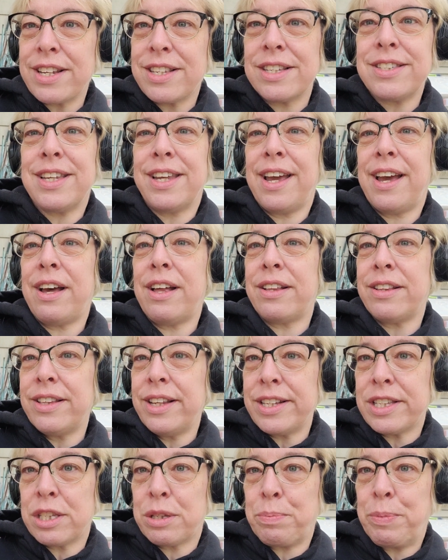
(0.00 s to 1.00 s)
Shaq says,
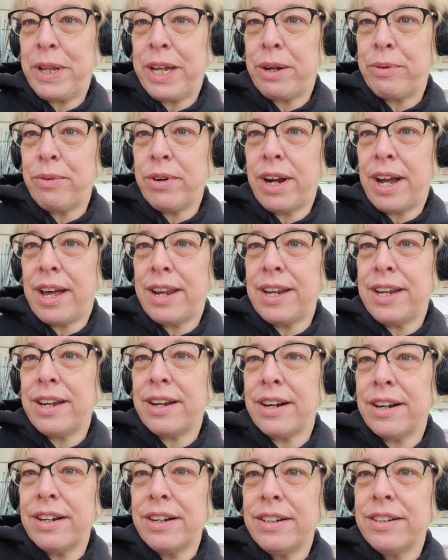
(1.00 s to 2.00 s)
yeah, let's split. We're out
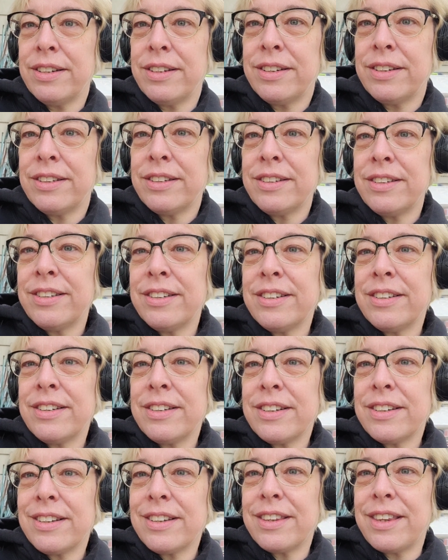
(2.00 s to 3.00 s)
of here.
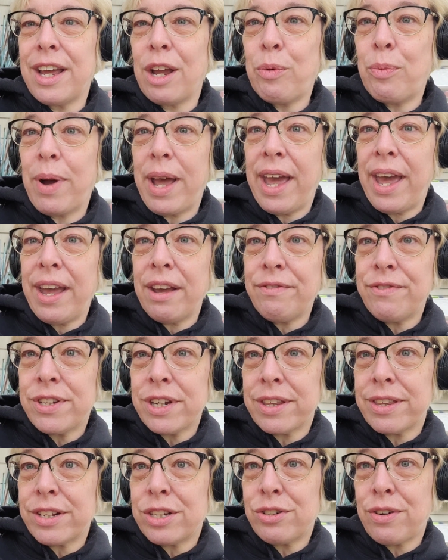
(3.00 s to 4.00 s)
They
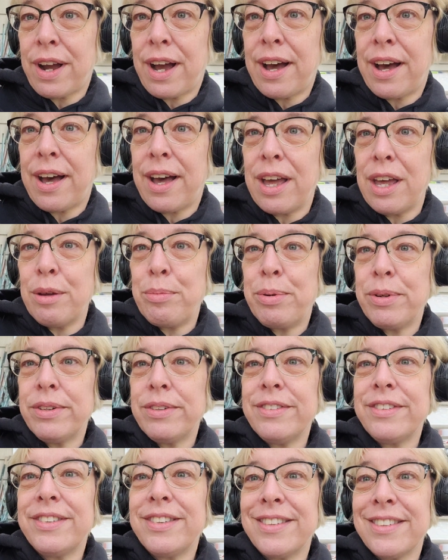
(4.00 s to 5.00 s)
wave to the tribe.
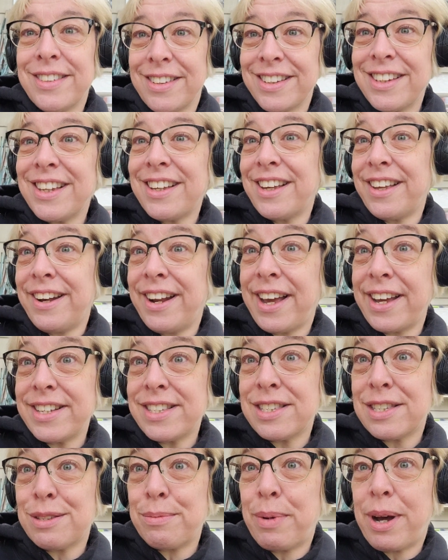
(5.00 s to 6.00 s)
A
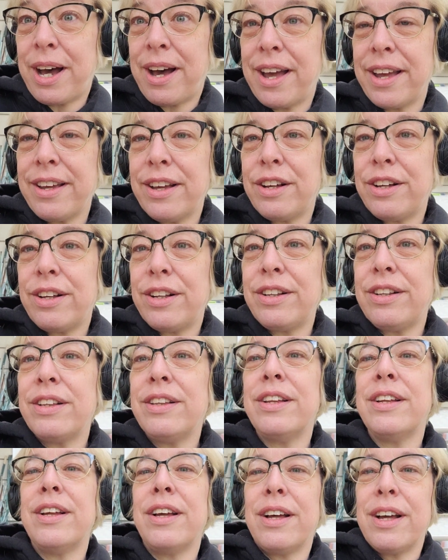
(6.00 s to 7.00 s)
nice
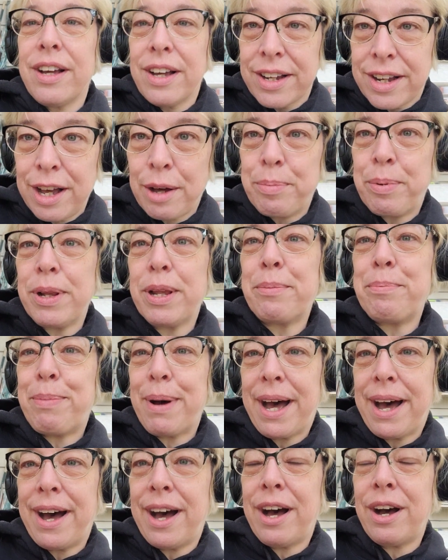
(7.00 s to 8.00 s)
smile. a Couple
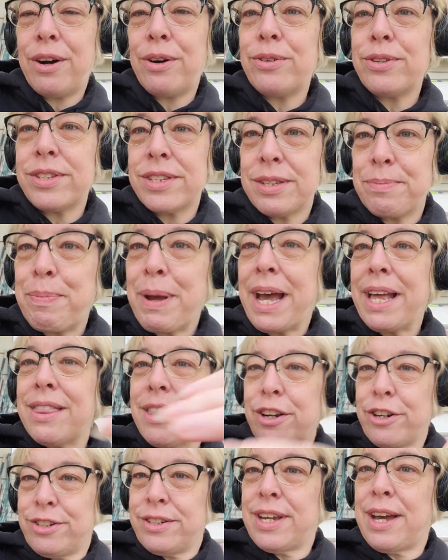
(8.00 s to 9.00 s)
of bows.
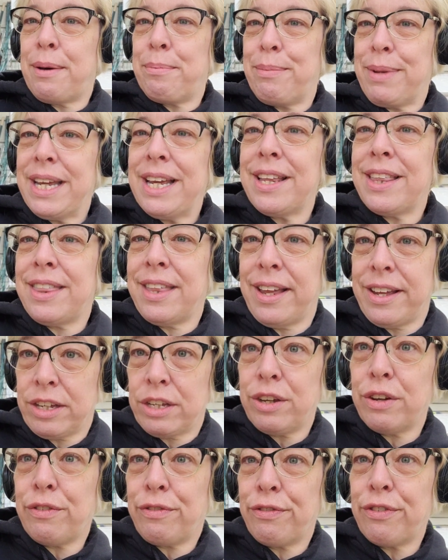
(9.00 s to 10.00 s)
Pat their tummy.
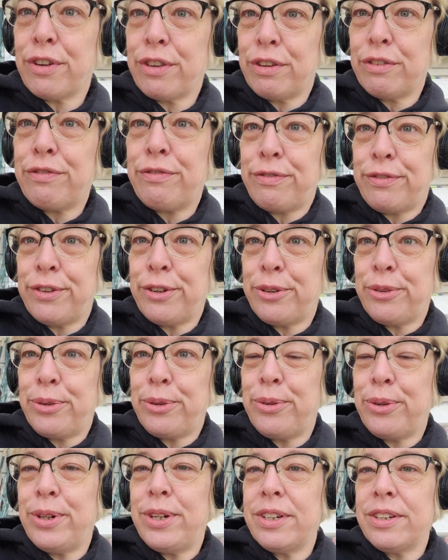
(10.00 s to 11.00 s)
Thank you for the
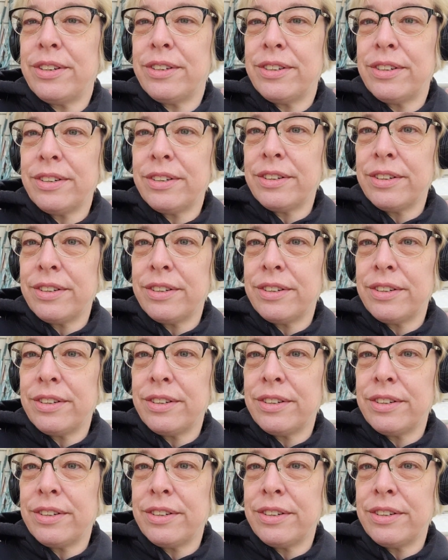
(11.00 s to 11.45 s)
food.